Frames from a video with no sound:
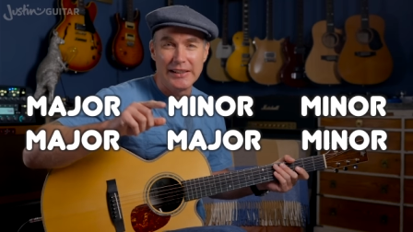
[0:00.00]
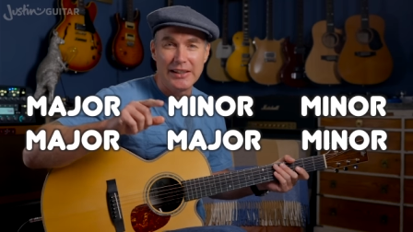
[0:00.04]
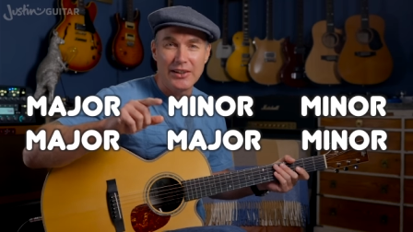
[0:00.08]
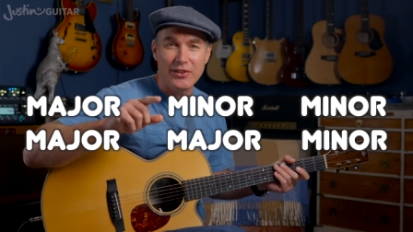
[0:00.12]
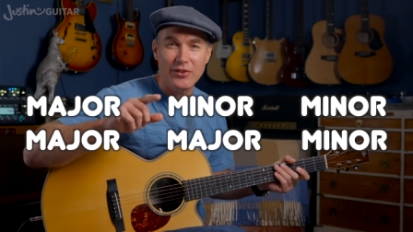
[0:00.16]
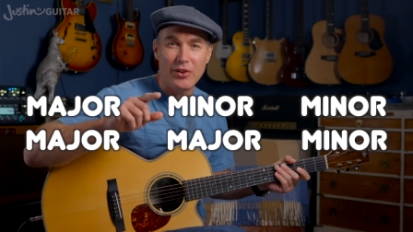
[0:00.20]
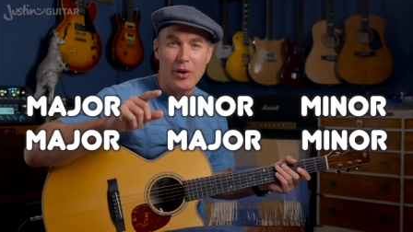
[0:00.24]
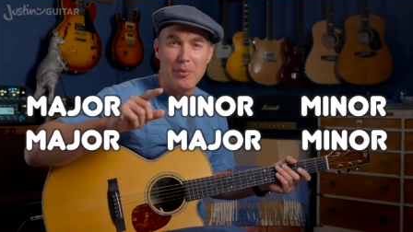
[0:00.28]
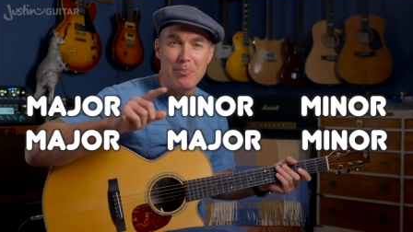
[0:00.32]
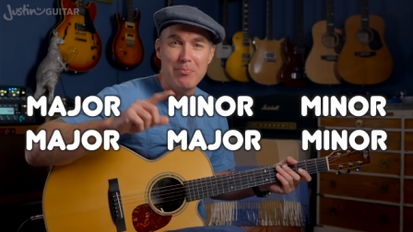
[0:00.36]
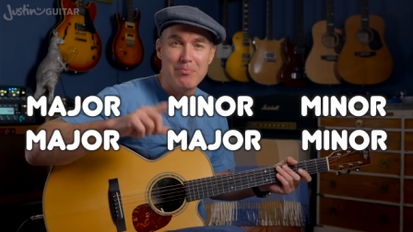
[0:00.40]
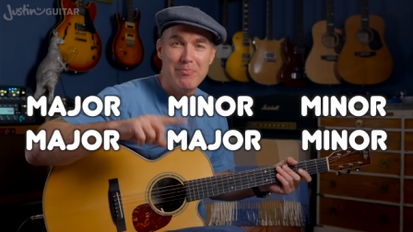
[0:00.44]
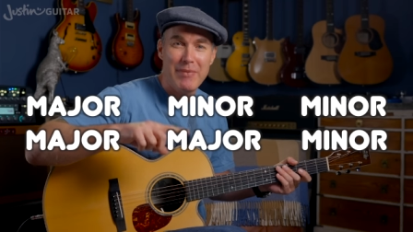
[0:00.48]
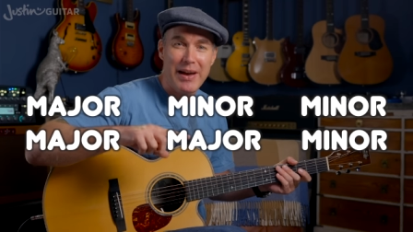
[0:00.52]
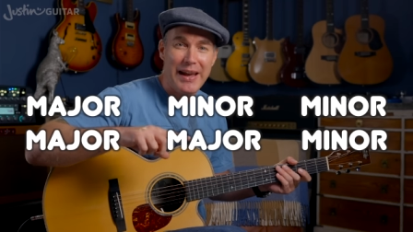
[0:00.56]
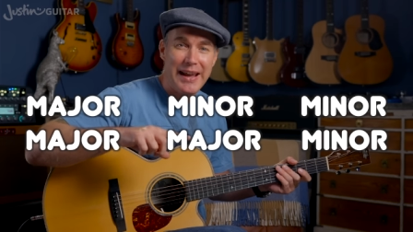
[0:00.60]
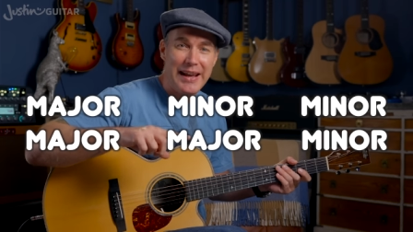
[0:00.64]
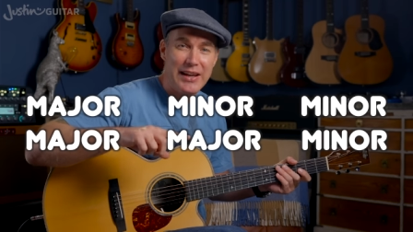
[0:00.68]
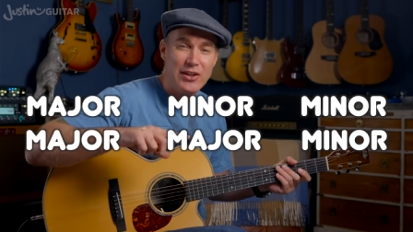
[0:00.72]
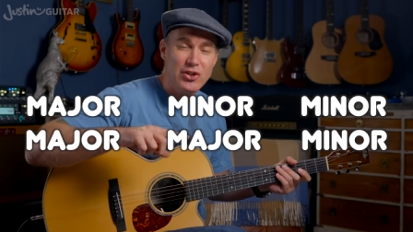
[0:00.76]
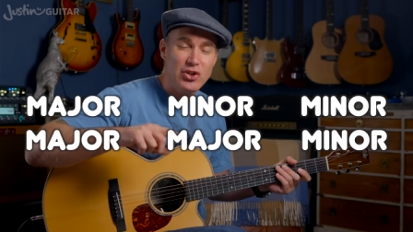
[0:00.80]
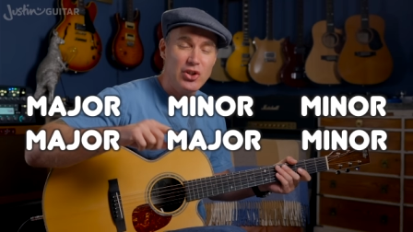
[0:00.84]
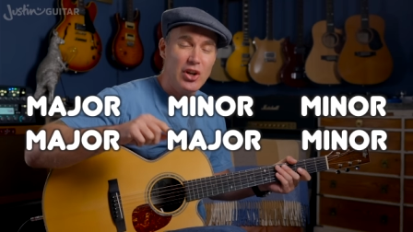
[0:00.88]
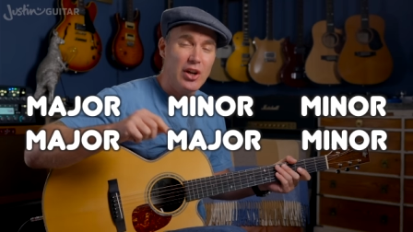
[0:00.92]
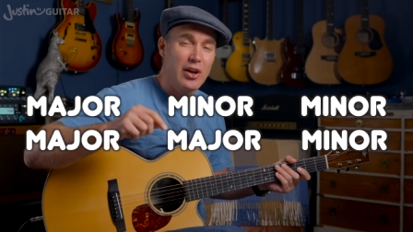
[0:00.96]
So
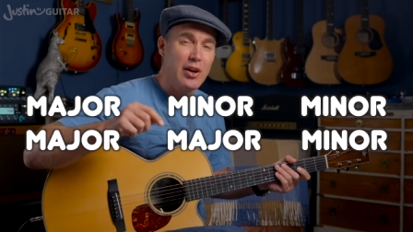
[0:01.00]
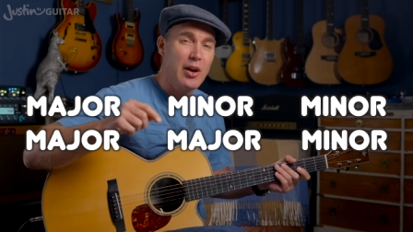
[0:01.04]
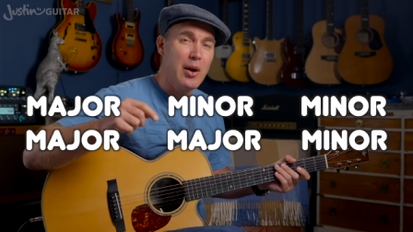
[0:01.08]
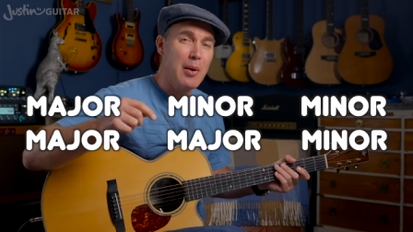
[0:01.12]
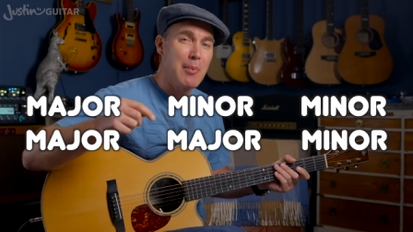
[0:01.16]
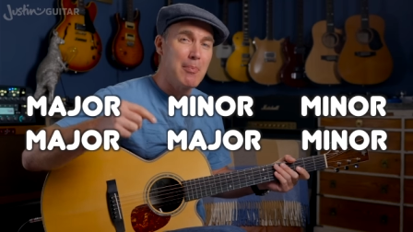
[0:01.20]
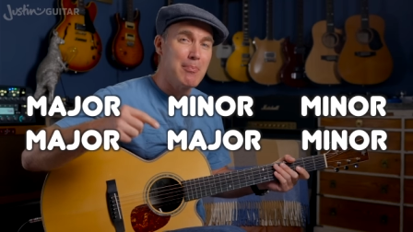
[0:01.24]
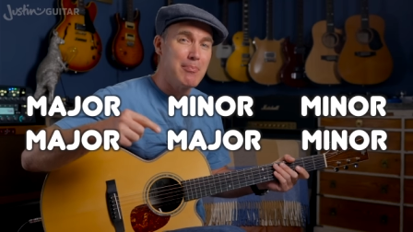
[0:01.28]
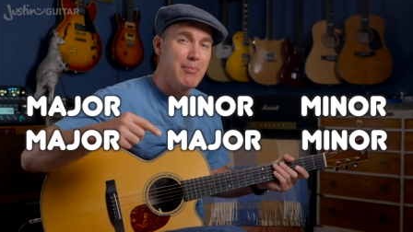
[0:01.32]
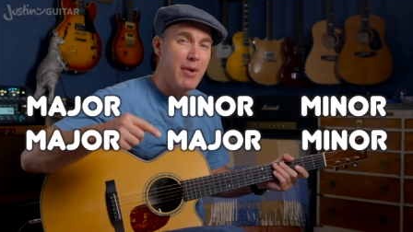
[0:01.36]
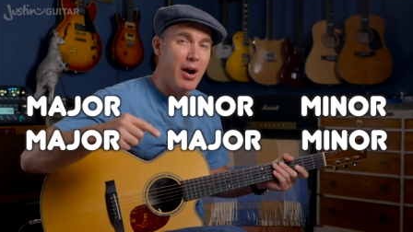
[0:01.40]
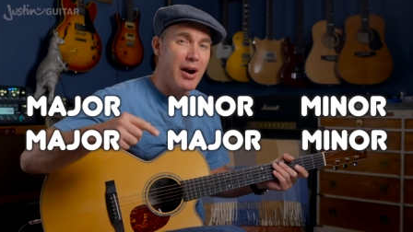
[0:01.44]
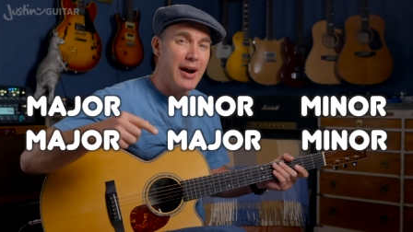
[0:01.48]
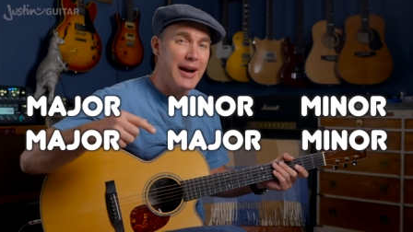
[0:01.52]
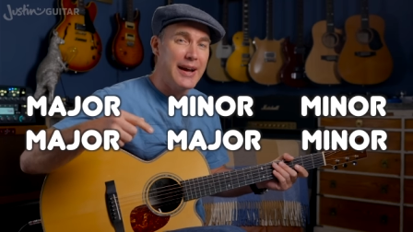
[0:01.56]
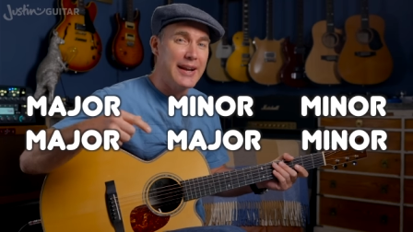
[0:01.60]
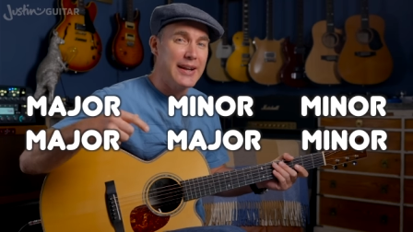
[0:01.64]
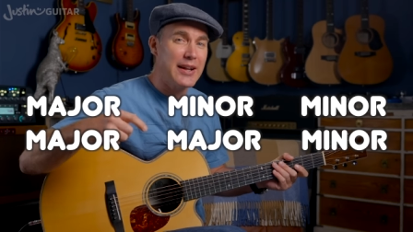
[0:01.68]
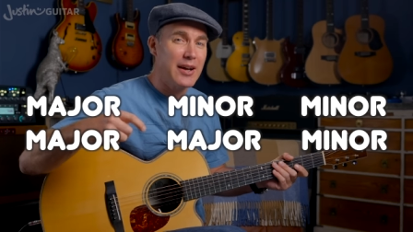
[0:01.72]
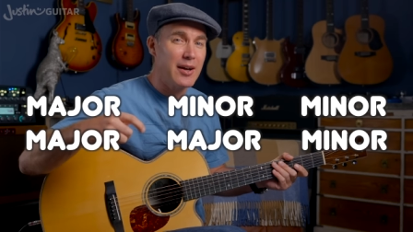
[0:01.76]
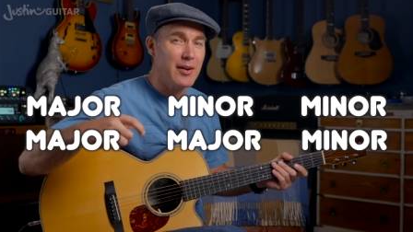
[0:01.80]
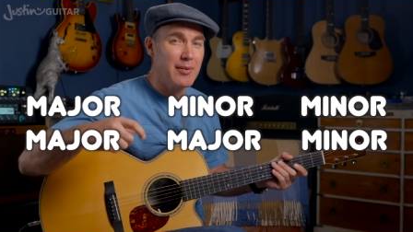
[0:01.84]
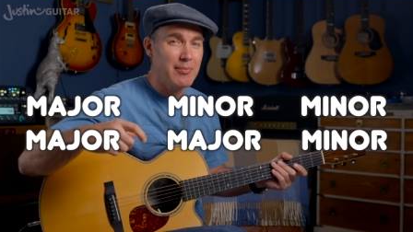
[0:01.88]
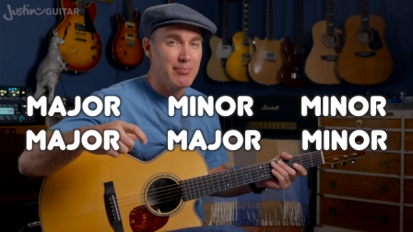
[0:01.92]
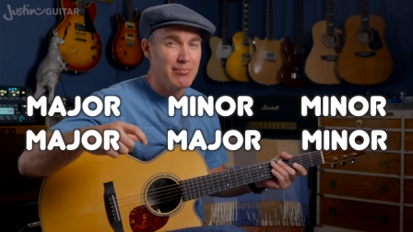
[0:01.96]
major,
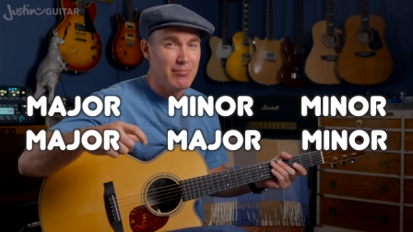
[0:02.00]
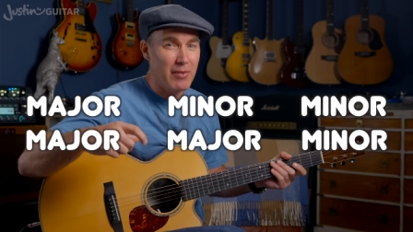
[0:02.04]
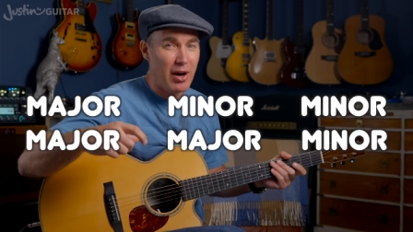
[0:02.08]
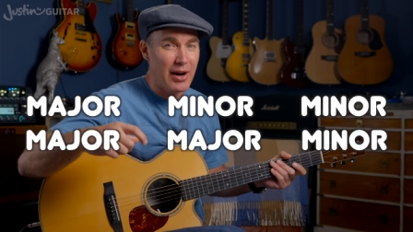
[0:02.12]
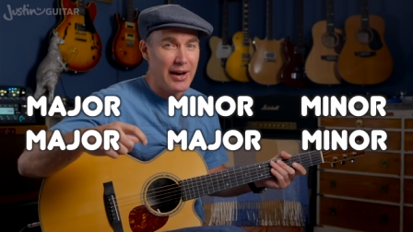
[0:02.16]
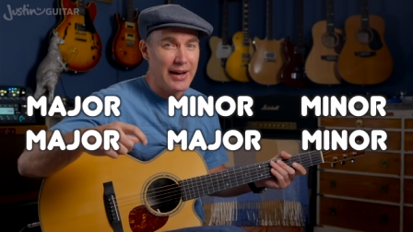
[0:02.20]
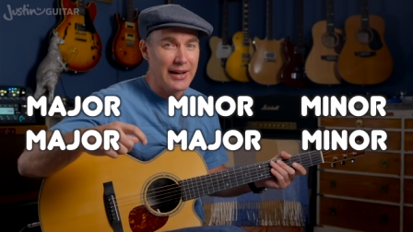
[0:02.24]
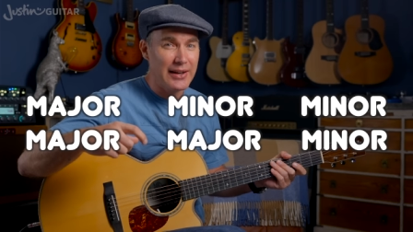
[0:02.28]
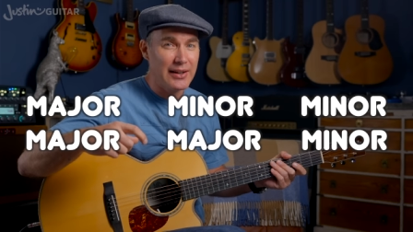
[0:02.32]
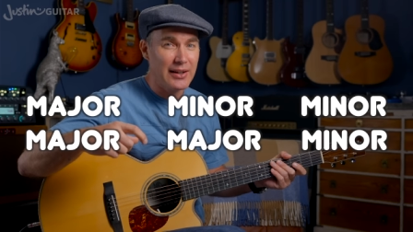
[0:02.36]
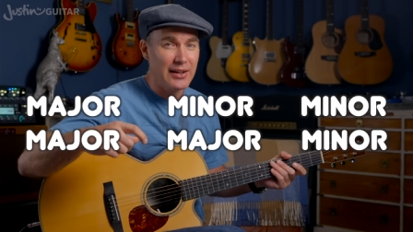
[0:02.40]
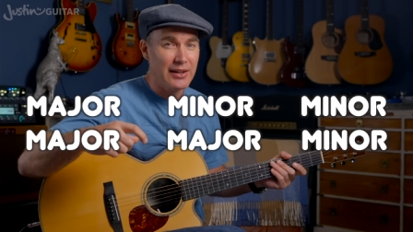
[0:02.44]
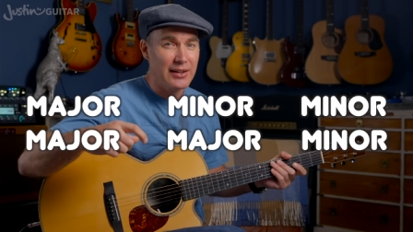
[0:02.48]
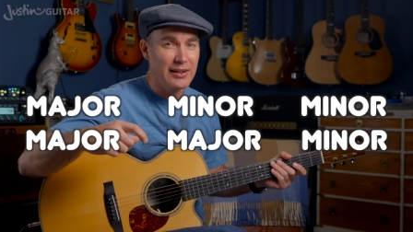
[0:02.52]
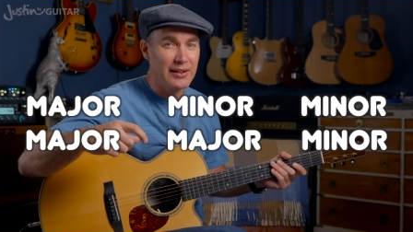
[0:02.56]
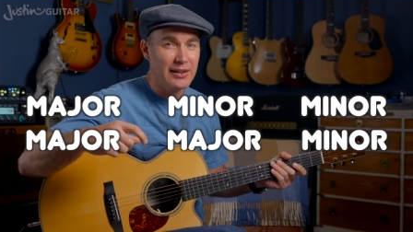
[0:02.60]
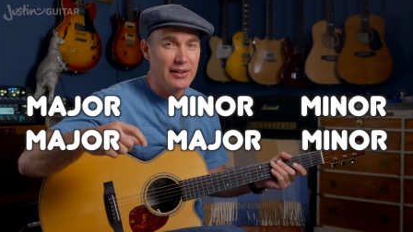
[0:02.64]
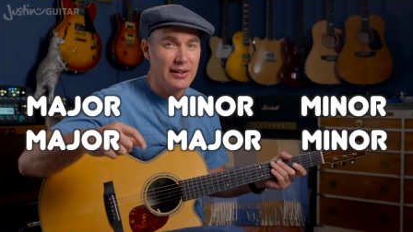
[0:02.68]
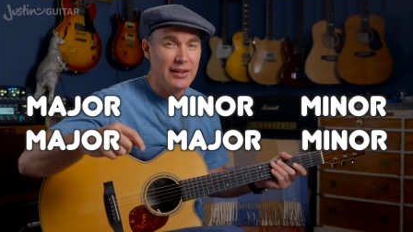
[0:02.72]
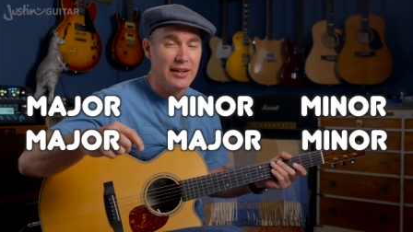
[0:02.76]
minor, minor,